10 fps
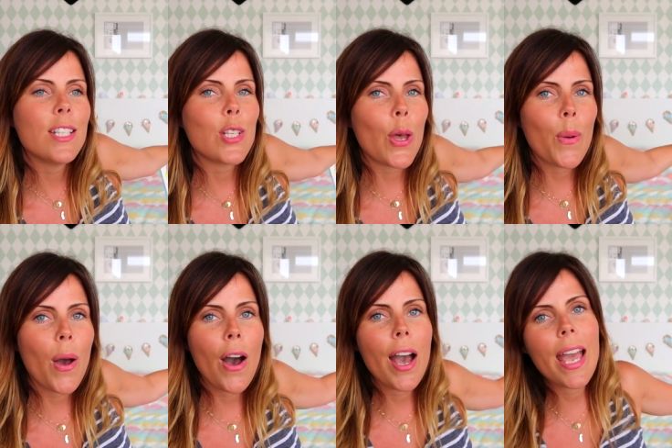So
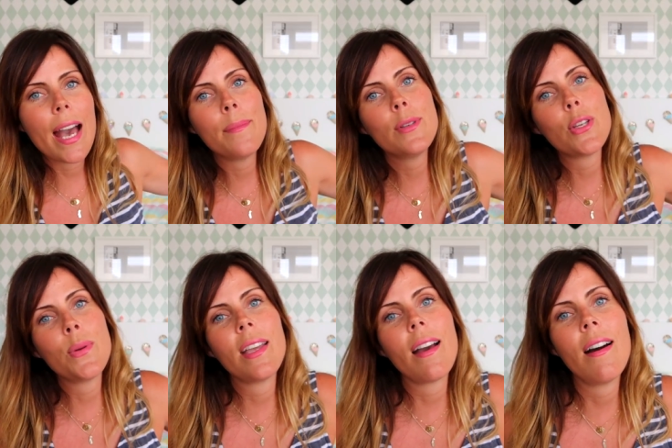I am
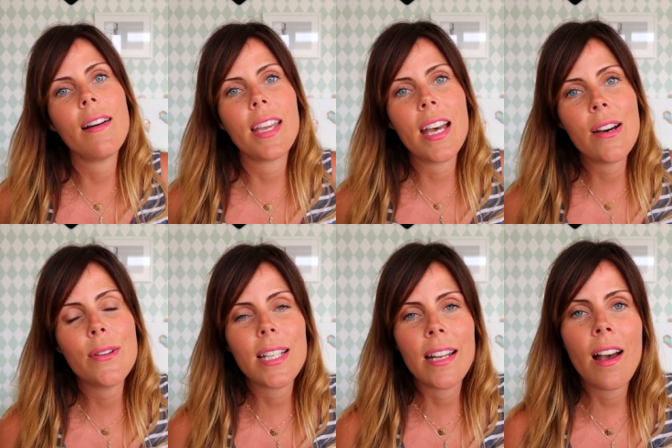doing our
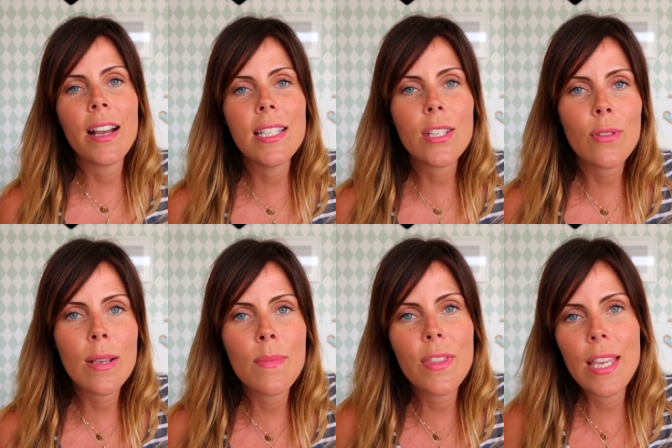girls an ice
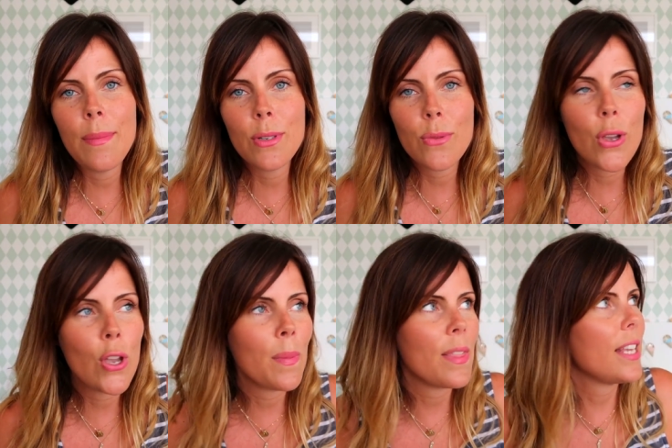cream themed
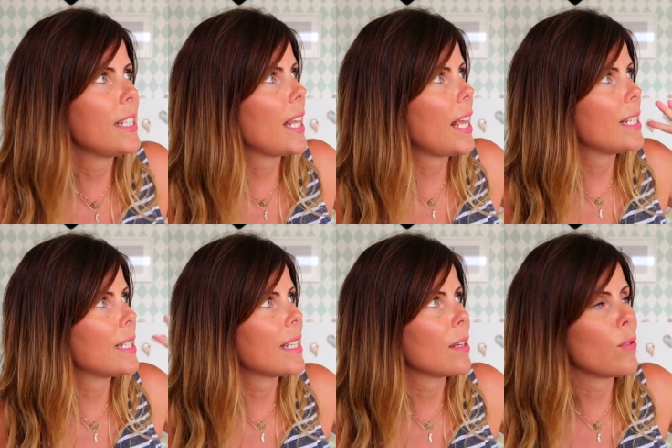room. This
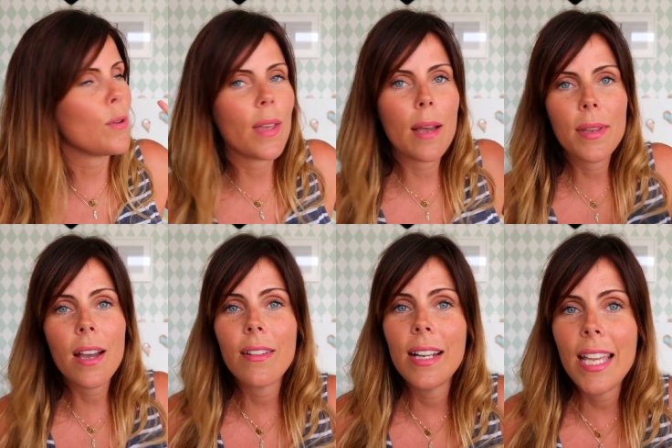is the room that I'm
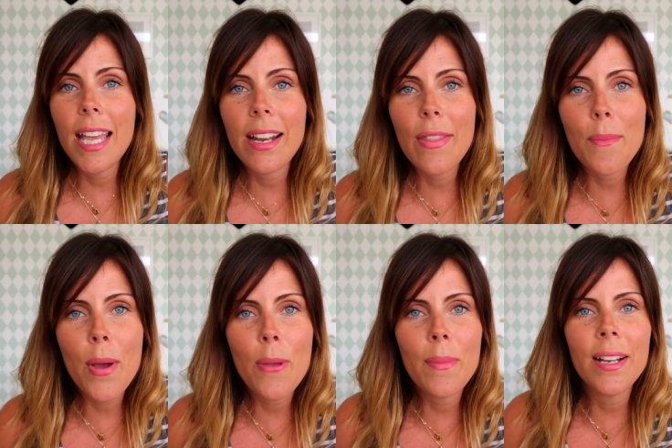currently in at the
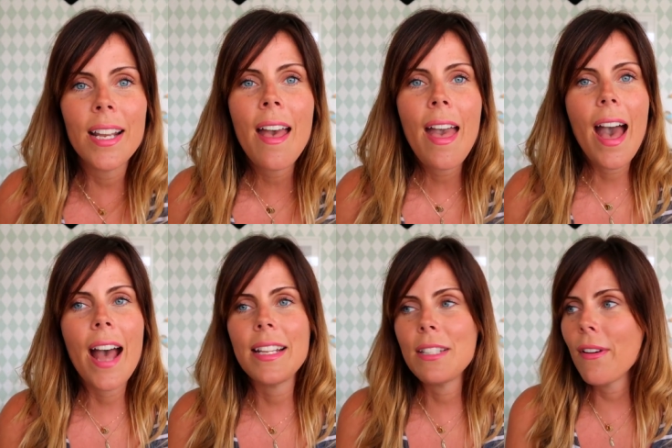moment,
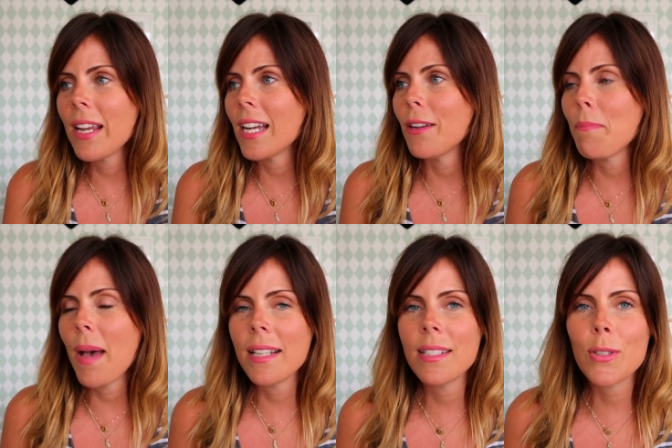and it's very kind of
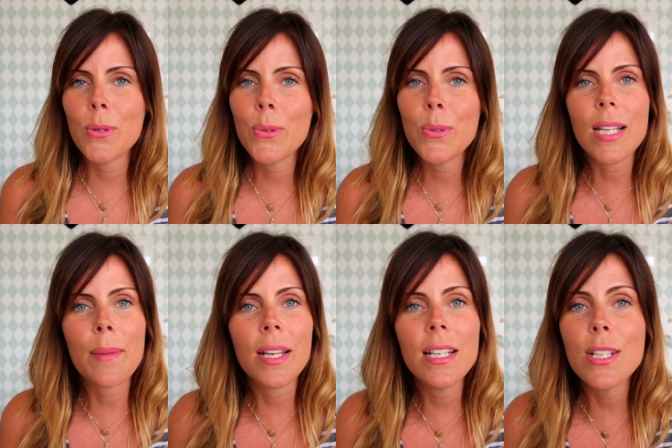pastels.
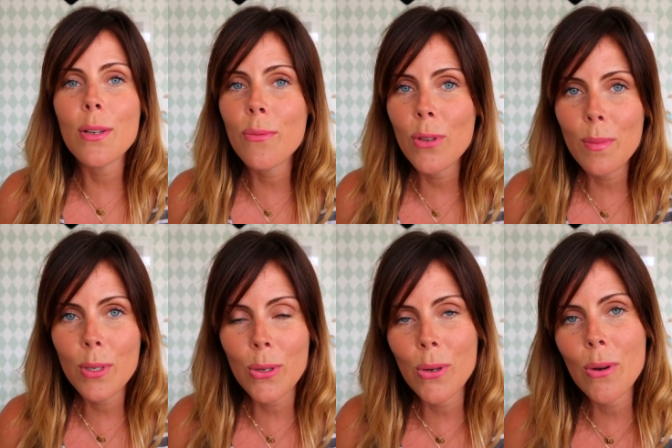I'm gonna do a room
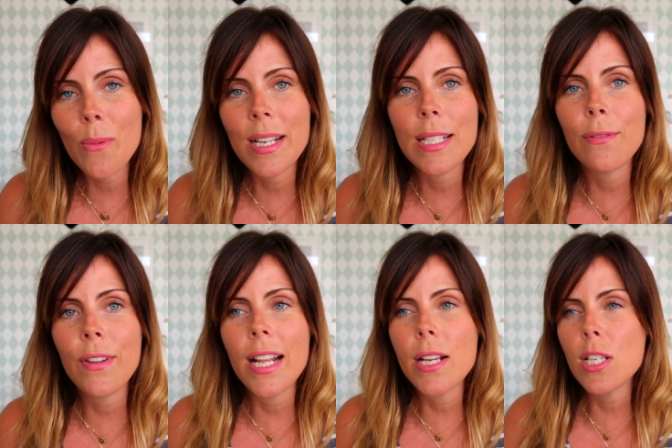tour when it's
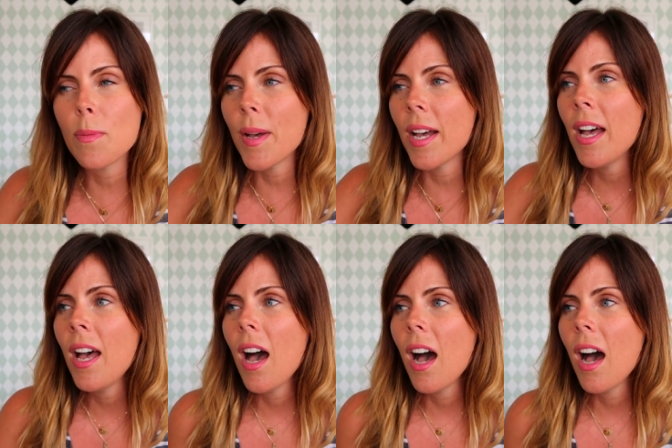finished, but